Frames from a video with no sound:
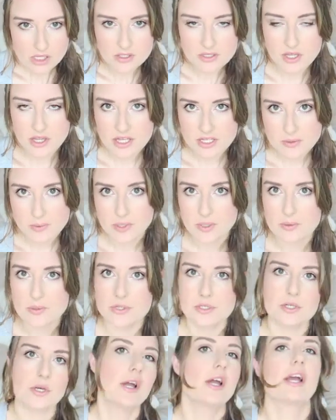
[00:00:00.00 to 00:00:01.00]
So that's what I
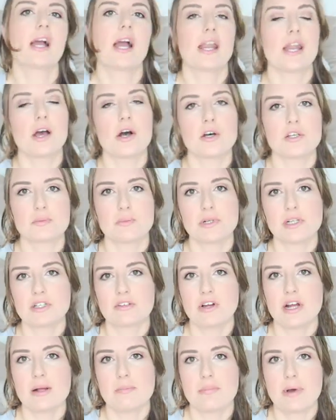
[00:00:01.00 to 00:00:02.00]
was doing. I had a hospital
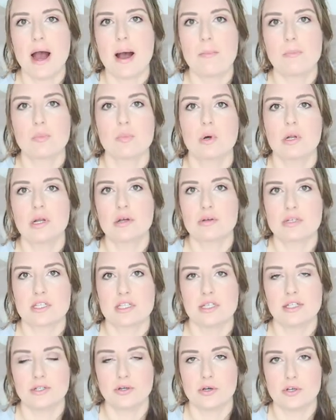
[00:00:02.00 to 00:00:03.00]
grade pump while I was
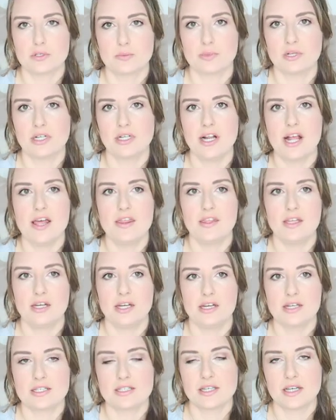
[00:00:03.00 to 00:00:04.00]
still in hospital, and then
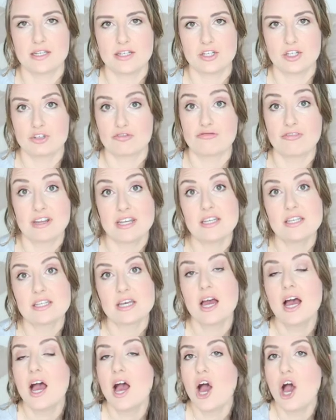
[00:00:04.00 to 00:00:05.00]
I decided to rent
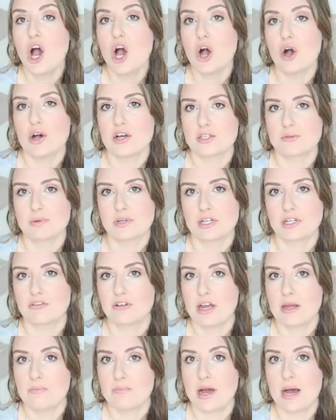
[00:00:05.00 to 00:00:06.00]
a hospital
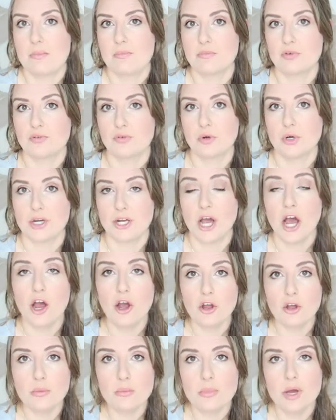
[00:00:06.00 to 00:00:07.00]
grade pump for at
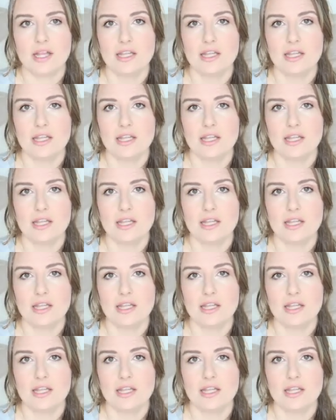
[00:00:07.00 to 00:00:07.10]
home.